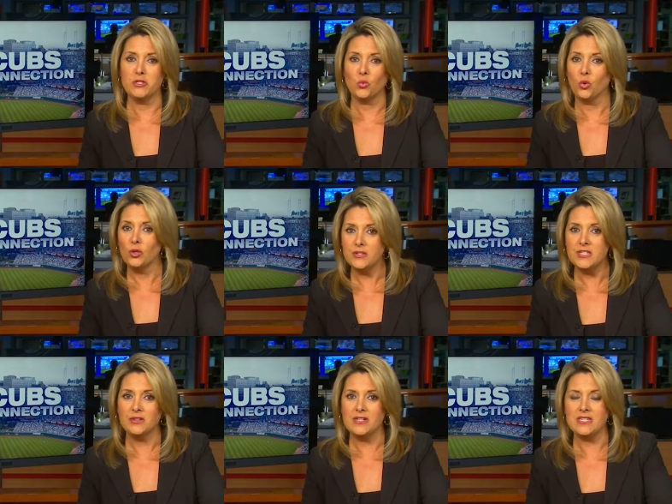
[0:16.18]
first World
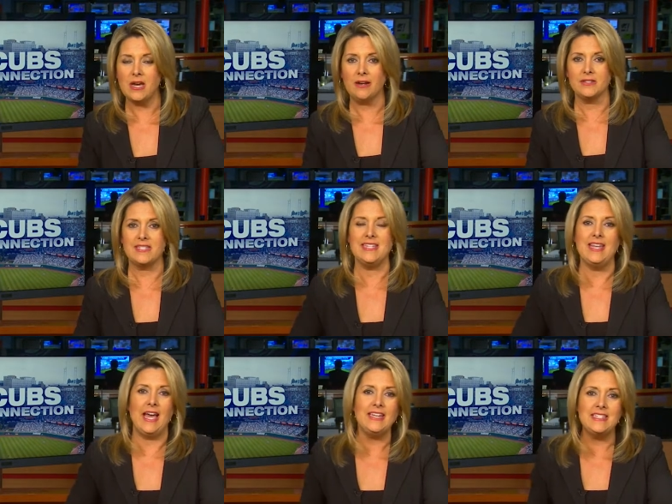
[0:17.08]
Series title since
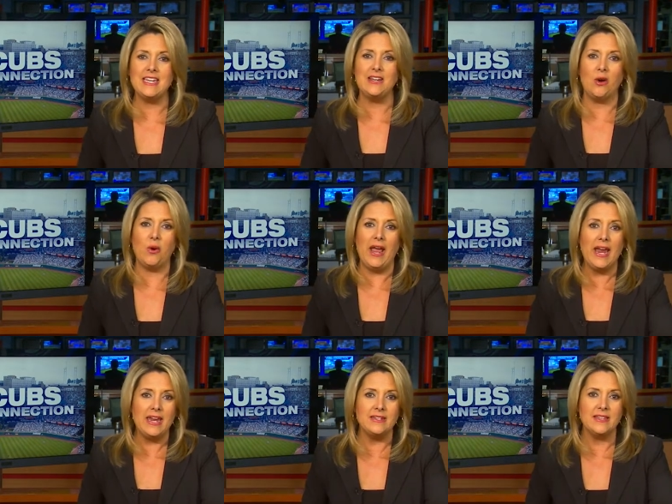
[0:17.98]

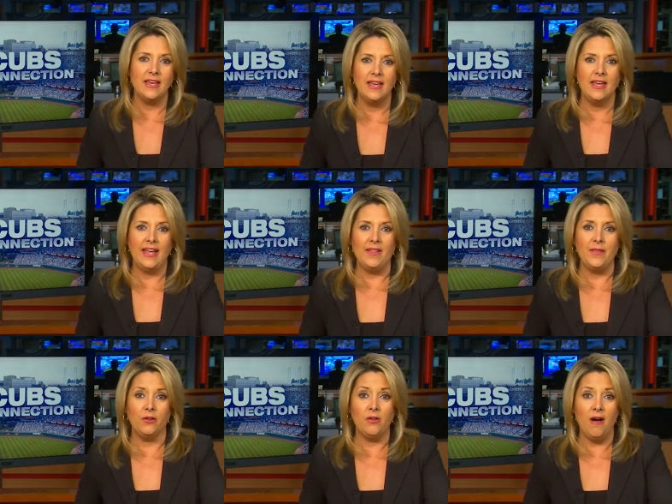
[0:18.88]
1908, and
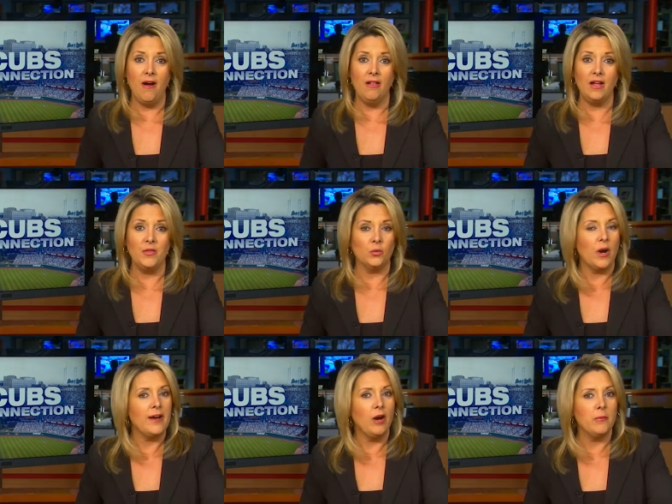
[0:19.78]
they'll call on the
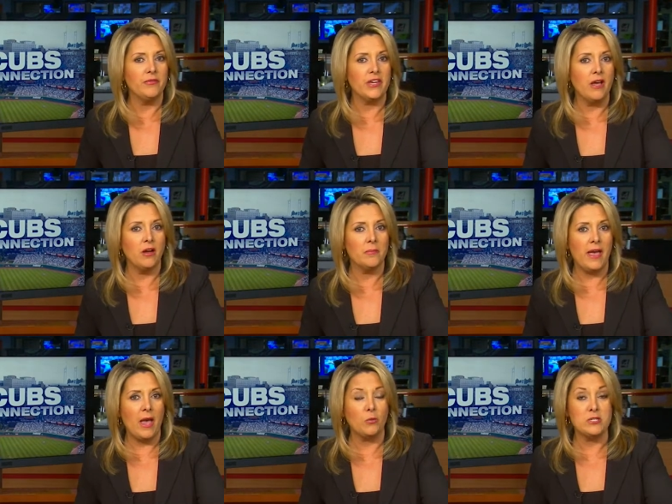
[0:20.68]
right arm of a young
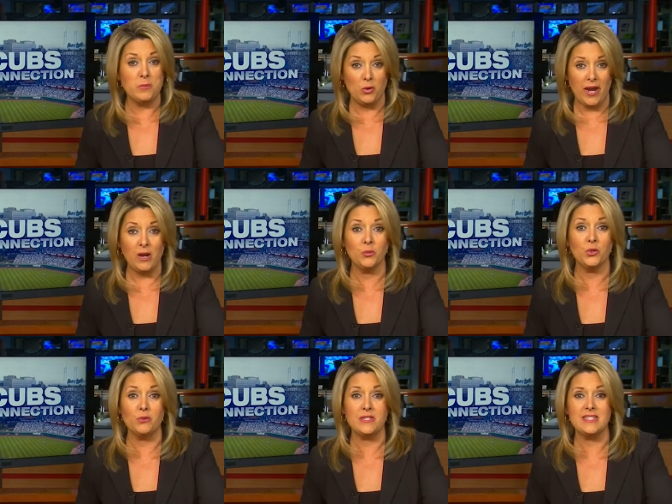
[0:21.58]
man with Spokane
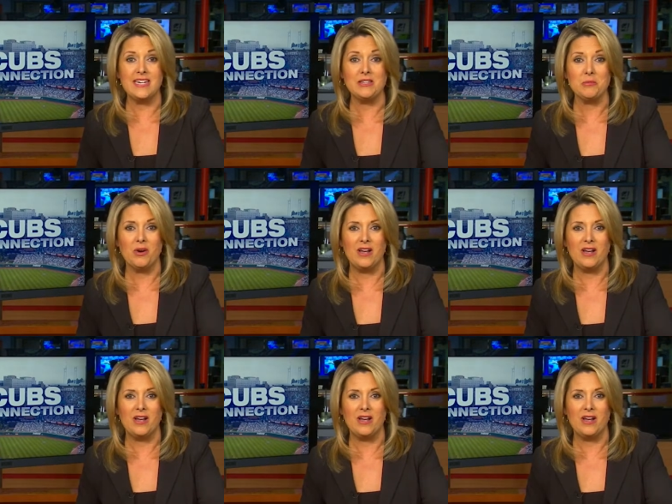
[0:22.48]
roots in the